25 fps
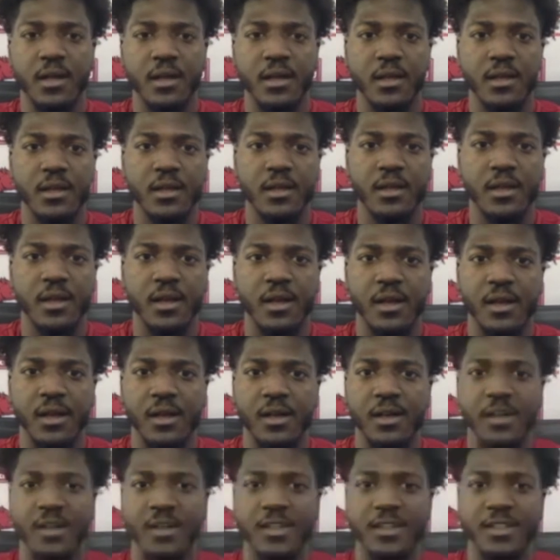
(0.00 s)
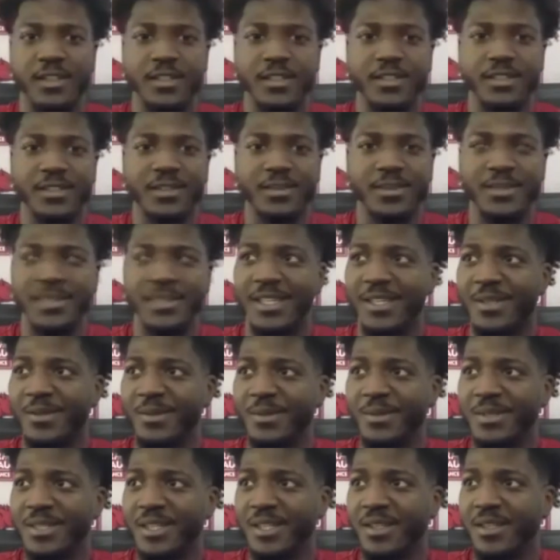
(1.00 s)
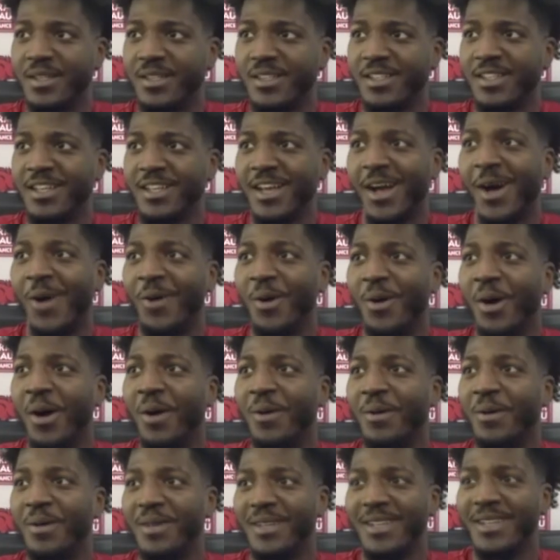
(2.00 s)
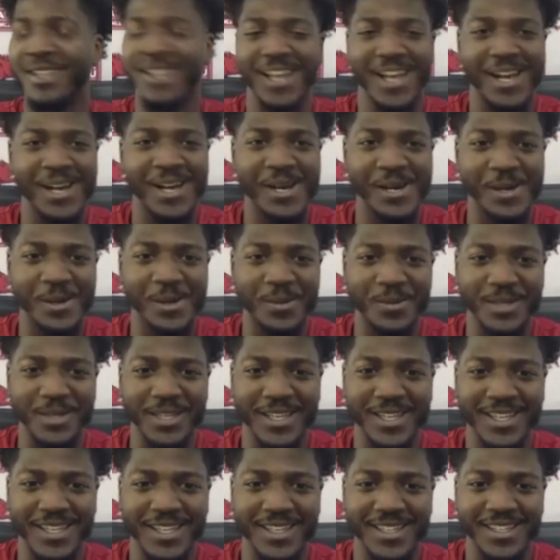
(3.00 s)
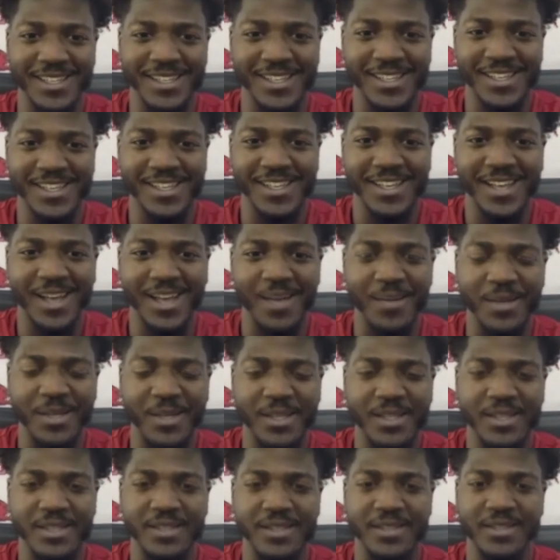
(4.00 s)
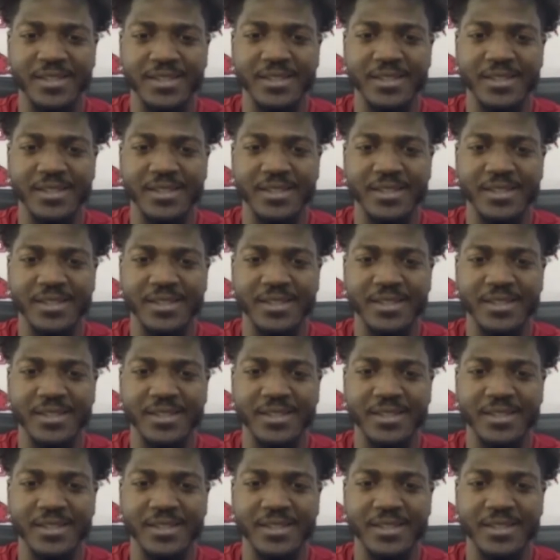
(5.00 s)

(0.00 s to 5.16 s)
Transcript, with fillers: Uh, was that was that? Oh oh um yeah. I mean,